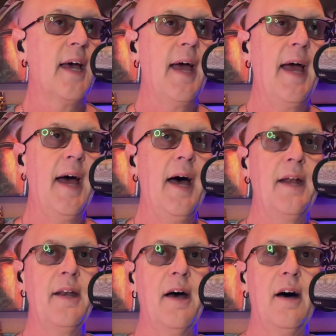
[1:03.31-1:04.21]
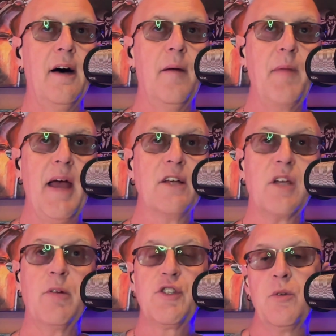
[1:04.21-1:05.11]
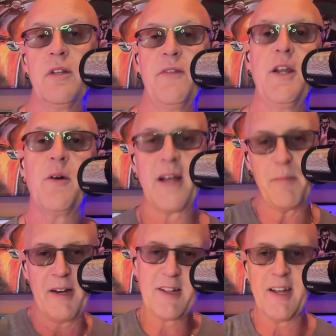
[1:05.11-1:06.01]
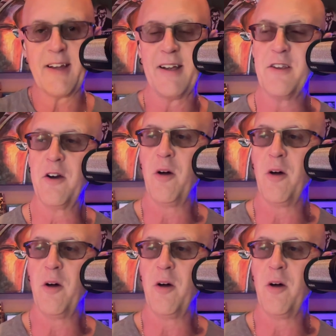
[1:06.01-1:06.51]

And as I was doing the video, it got me to thinking,